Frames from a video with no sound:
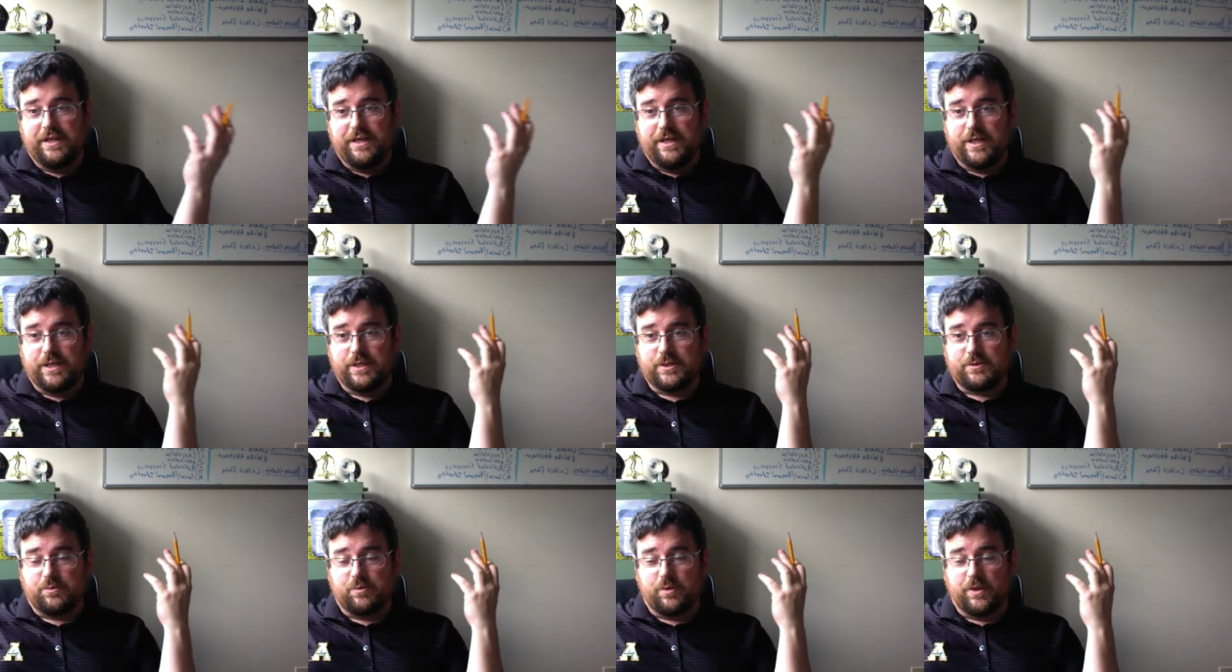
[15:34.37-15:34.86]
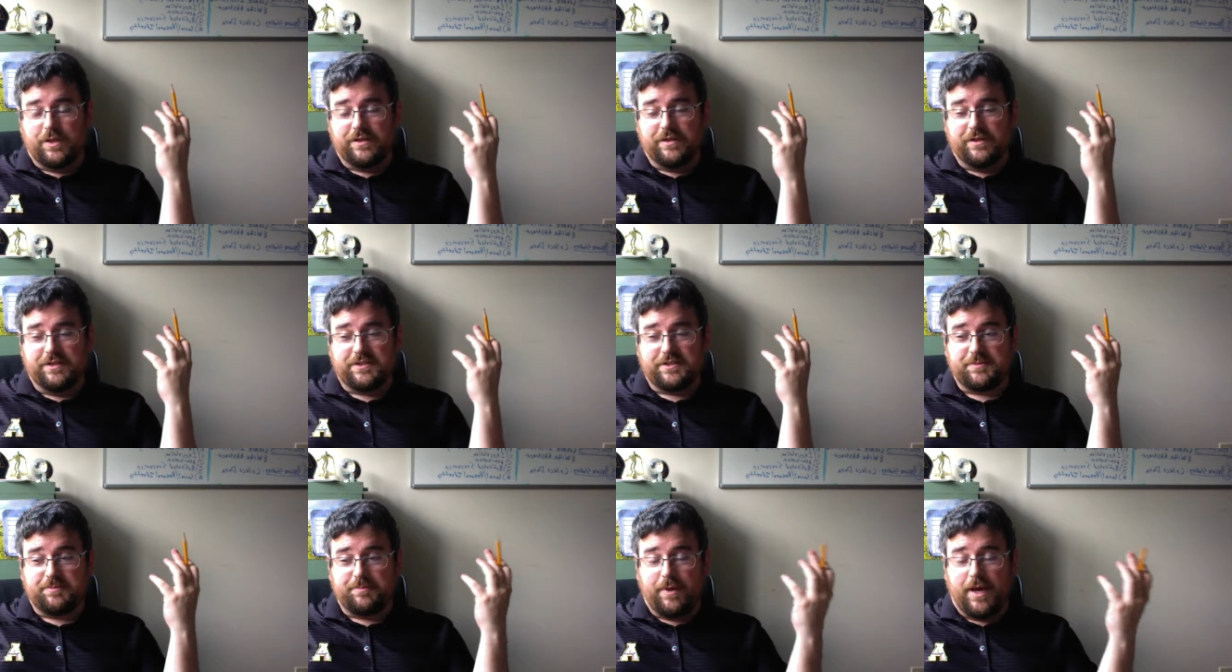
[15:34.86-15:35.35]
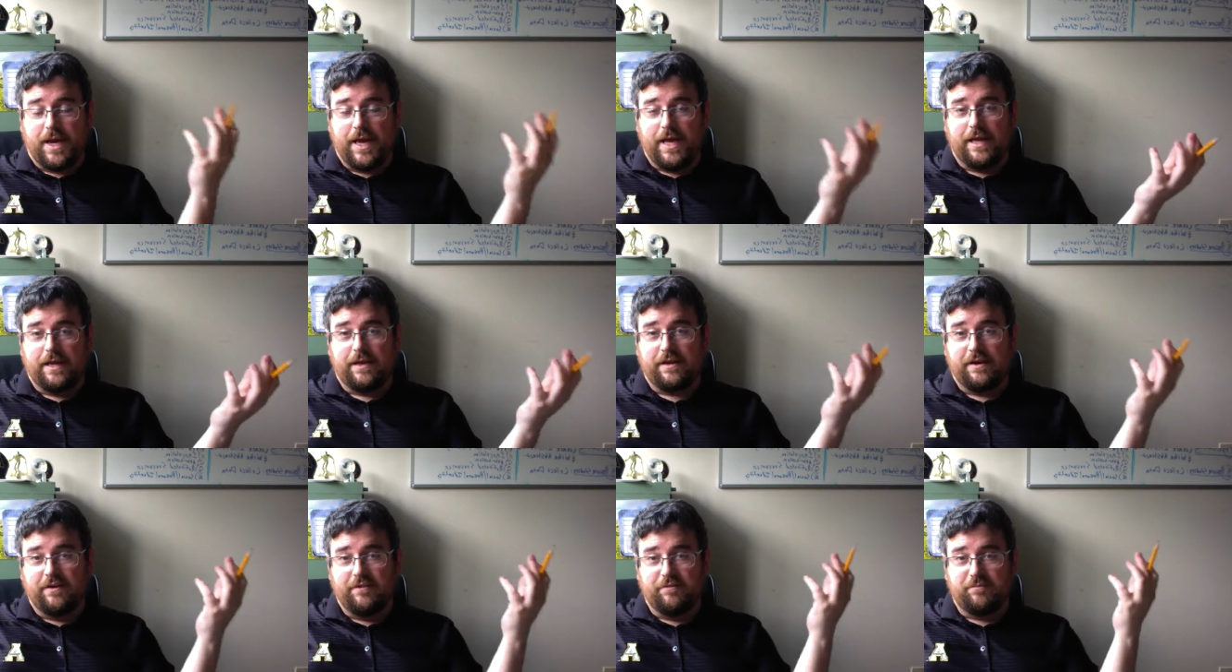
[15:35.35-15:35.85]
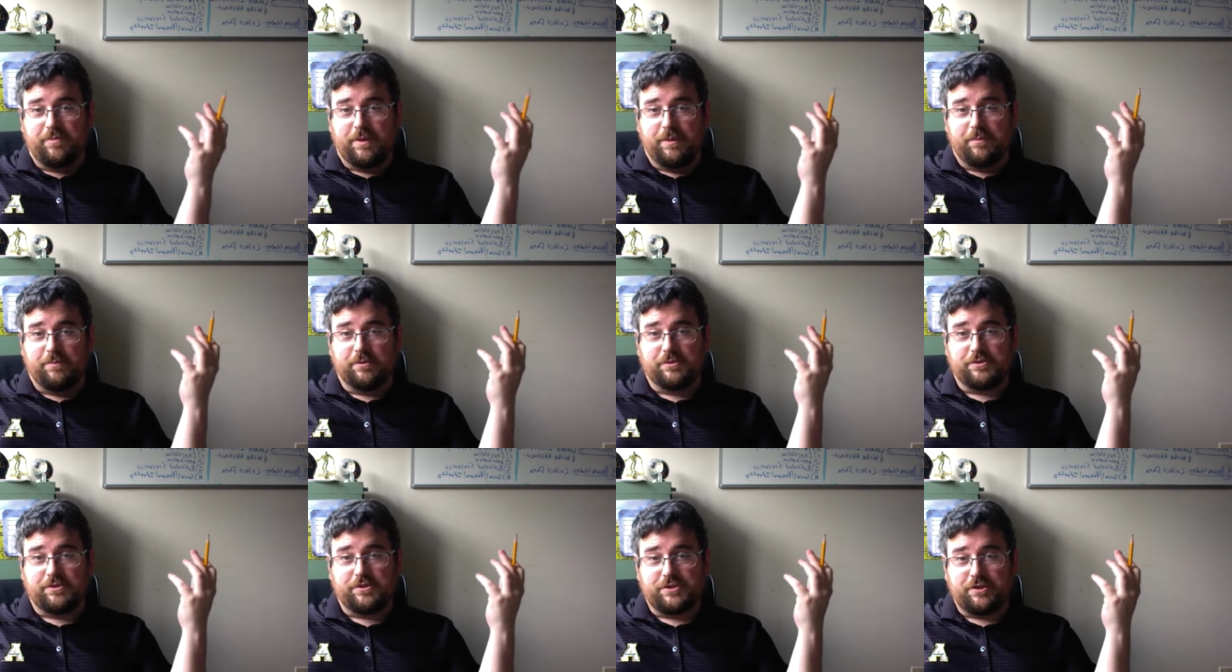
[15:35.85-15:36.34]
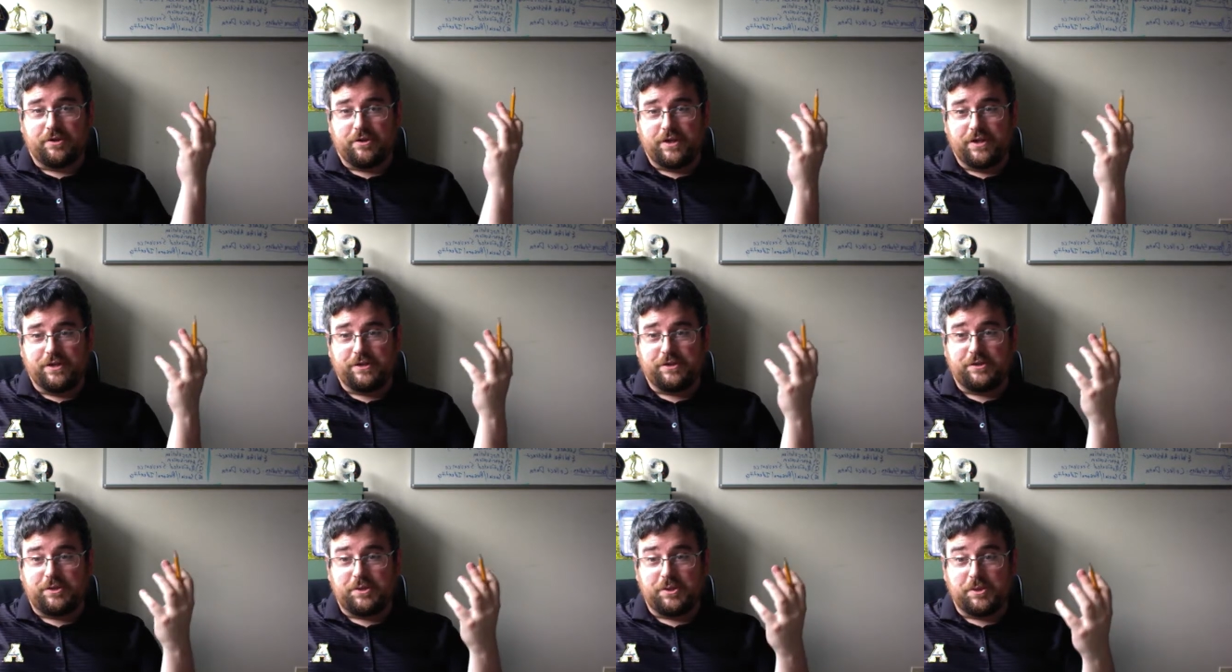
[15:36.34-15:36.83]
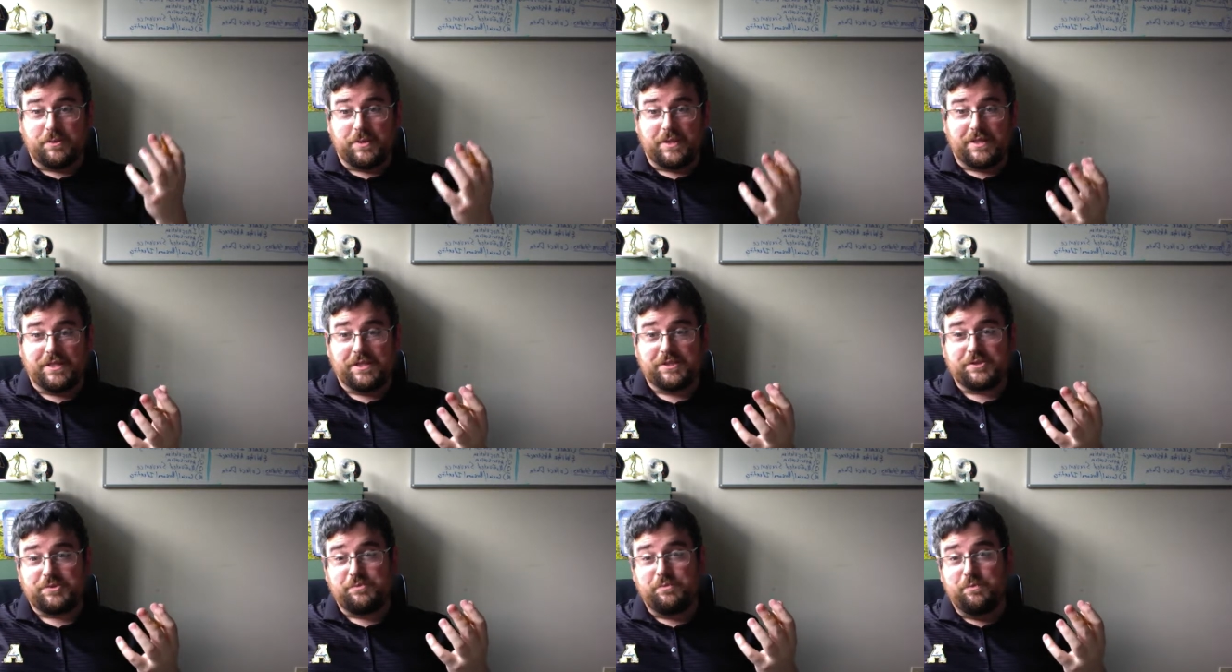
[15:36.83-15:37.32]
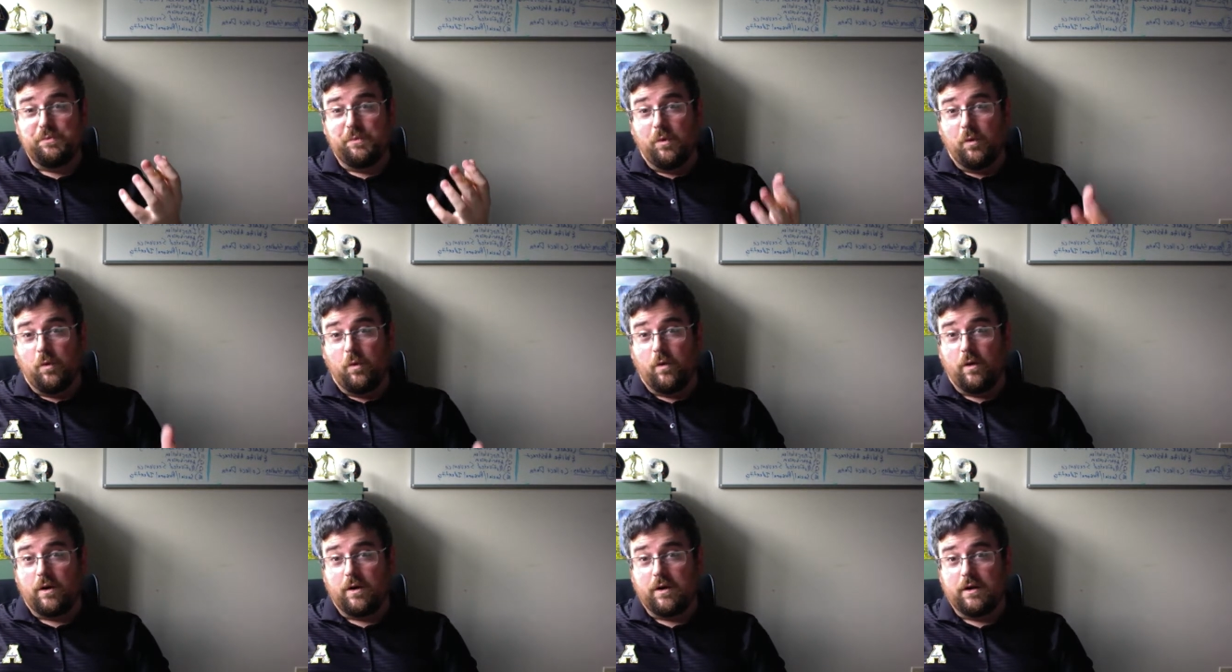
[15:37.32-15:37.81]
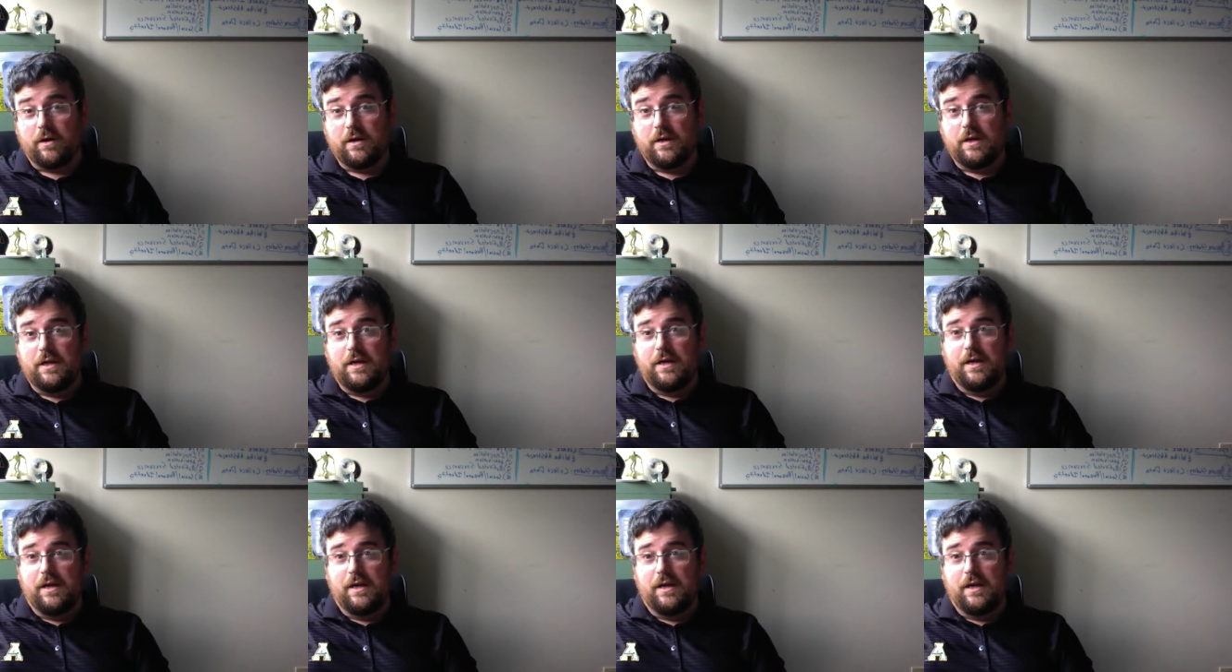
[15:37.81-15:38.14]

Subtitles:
is when the spike of people started doing this more.